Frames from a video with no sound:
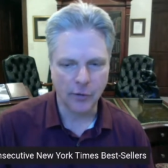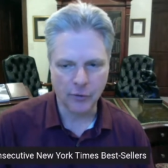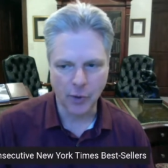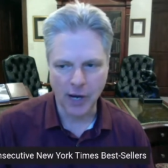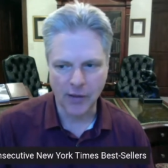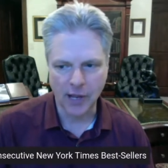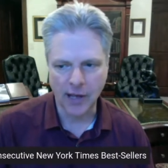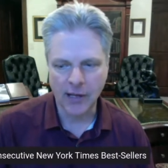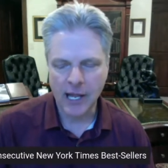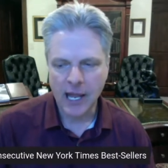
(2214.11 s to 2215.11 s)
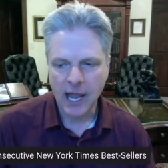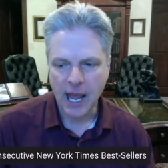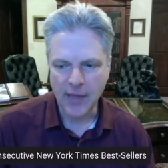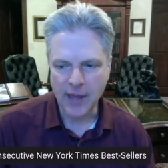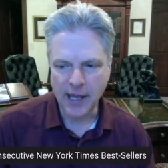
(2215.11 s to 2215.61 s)
it was right then,
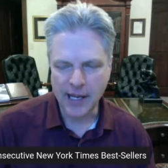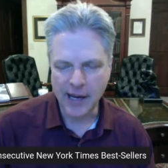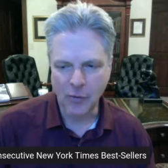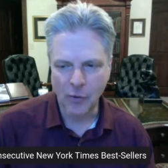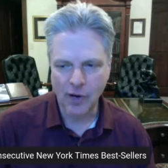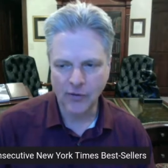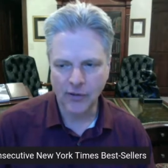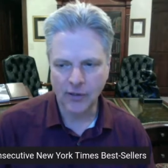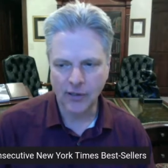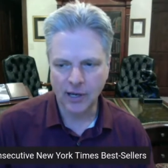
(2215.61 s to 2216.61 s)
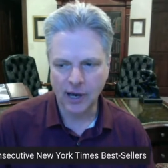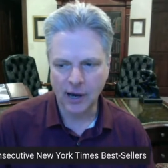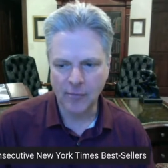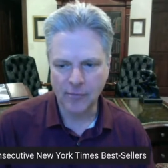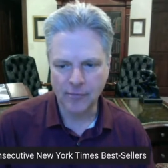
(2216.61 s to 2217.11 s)
and then it wasn't.
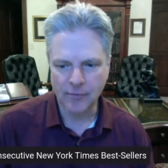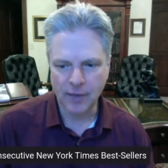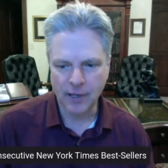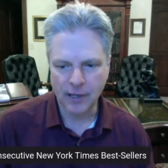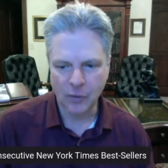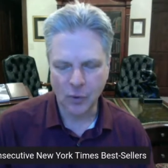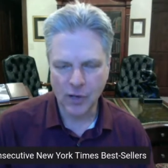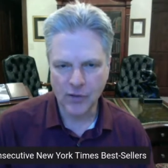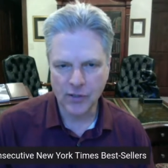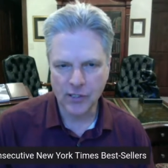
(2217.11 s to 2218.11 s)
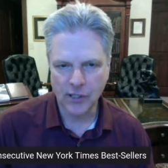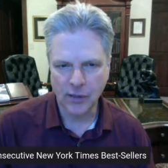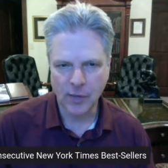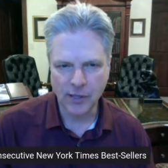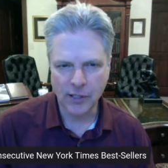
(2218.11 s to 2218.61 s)
Um, it wasn't until
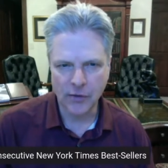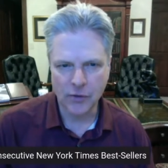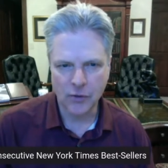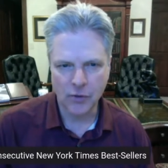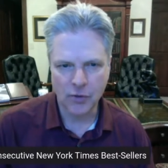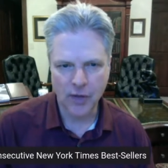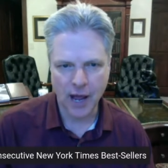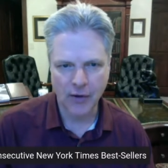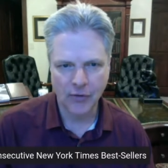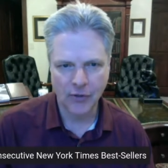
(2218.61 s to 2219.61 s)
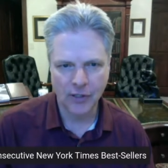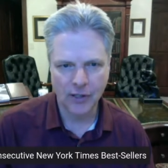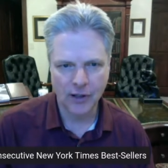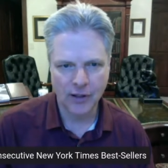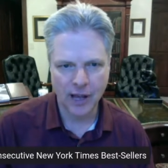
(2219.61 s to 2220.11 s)
about the year
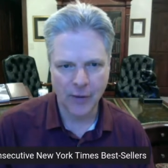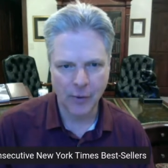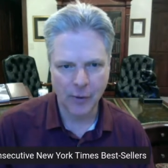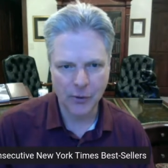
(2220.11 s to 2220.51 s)
2000 that we were